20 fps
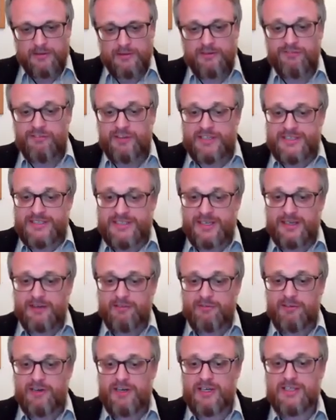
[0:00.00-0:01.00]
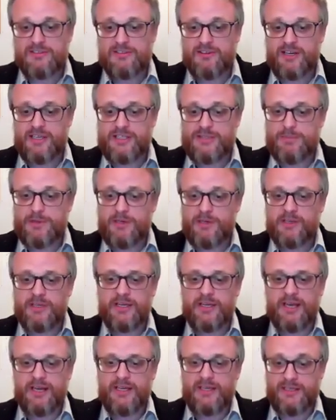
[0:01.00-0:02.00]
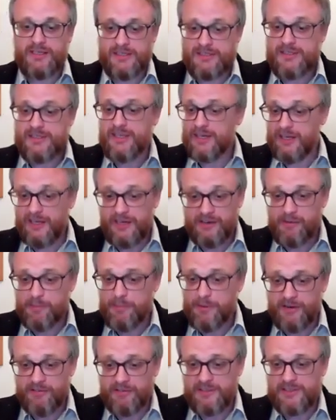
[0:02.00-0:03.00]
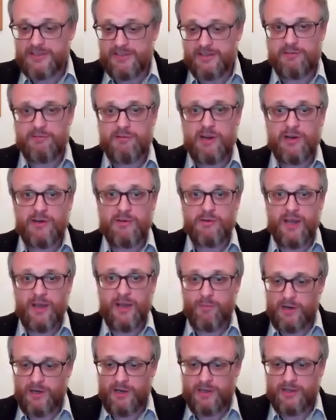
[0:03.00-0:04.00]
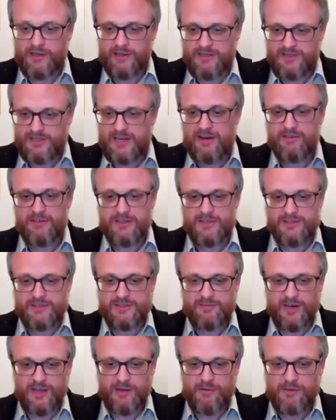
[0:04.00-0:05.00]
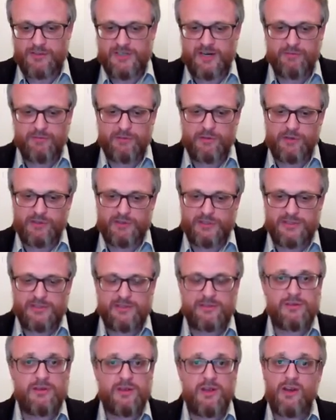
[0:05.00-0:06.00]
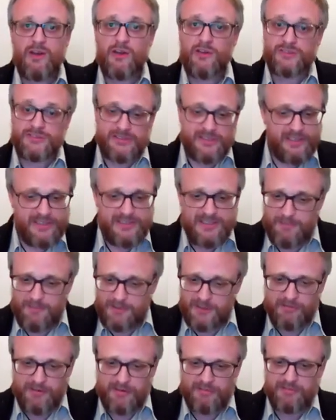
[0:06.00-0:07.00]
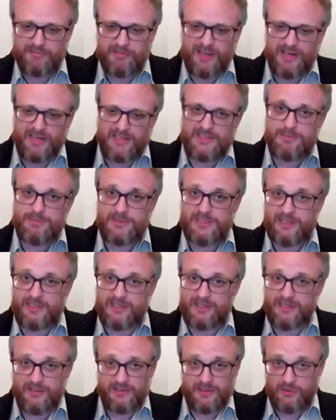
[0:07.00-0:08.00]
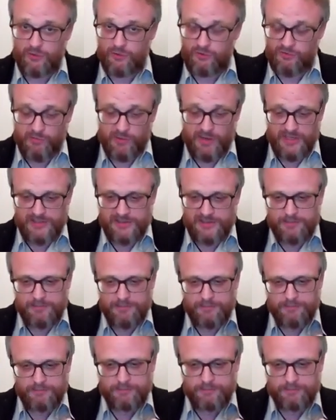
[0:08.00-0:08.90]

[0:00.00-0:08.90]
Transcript: The first thing that really strikes me looking at it is the clear appearance of the road network as areas of lower travel cost, alongside some of the river valleys, particularly in the northwest.